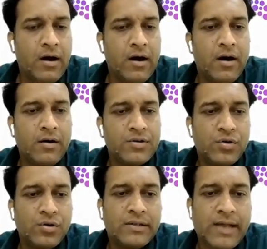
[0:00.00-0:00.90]

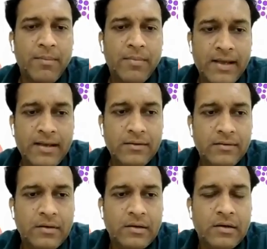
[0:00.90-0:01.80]
So the timeline,
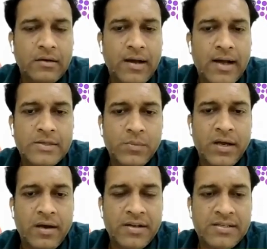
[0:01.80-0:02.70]
as
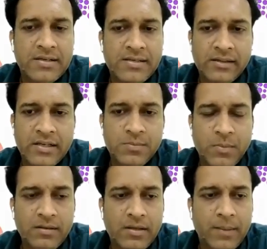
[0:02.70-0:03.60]
we are discussing
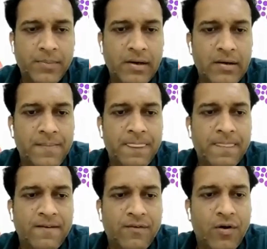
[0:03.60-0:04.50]
this month, April,
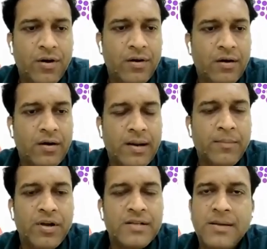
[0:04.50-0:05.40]
for
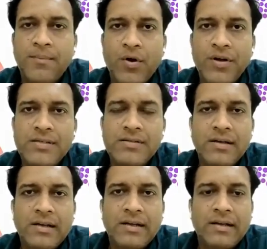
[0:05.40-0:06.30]
Remunance employees,
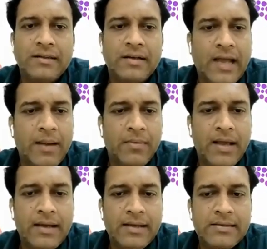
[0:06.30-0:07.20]
the
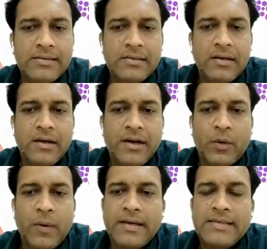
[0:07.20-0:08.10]
timeline is
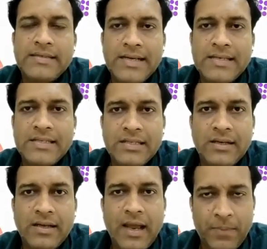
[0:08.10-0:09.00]
26th
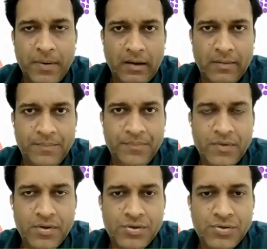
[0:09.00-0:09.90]
April.
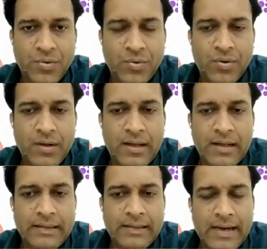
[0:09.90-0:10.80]
So
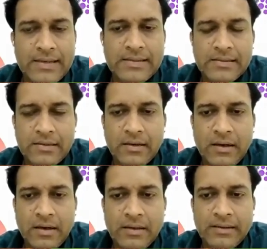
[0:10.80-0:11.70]
that's
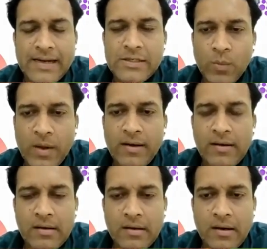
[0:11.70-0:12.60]

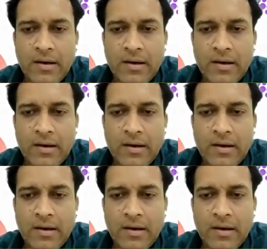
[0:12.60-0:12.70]
when